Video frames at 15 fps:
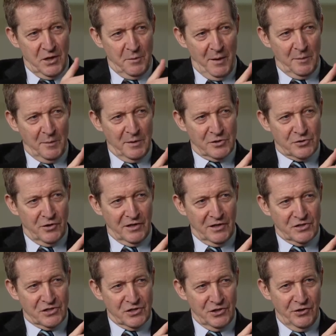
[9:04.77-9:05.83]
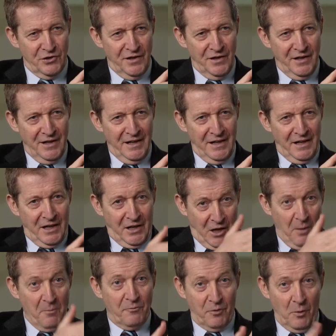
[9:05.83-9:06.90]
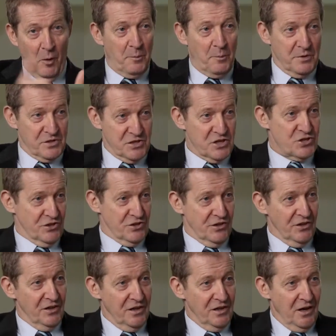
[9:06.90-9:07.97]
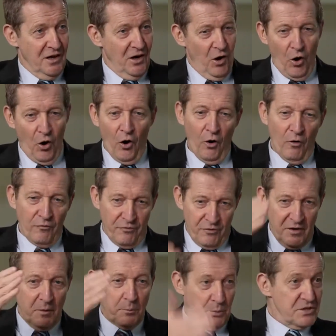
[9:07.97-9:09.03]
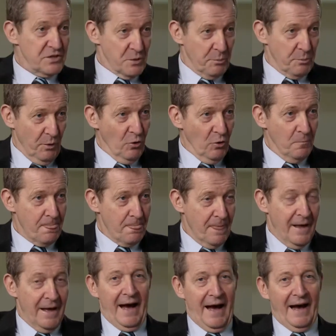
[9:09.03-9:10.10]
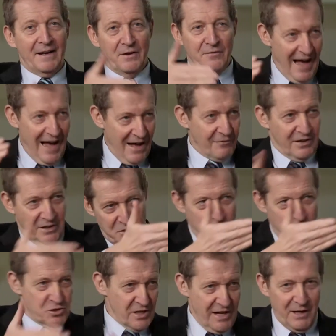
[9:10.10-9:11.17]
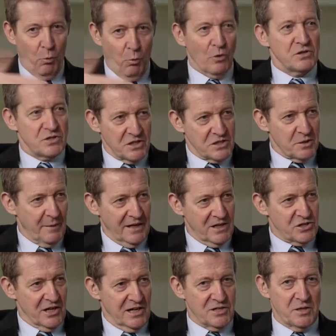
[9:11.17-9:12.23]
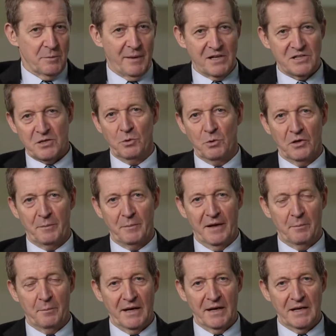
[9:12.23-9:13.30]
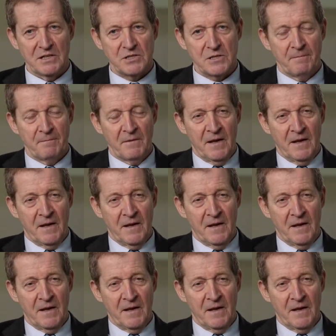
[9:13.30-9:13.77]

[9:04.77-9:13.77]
that are maybe trying to come from a position of principle and of having, as you say, wanting to make change that makes the world a better place.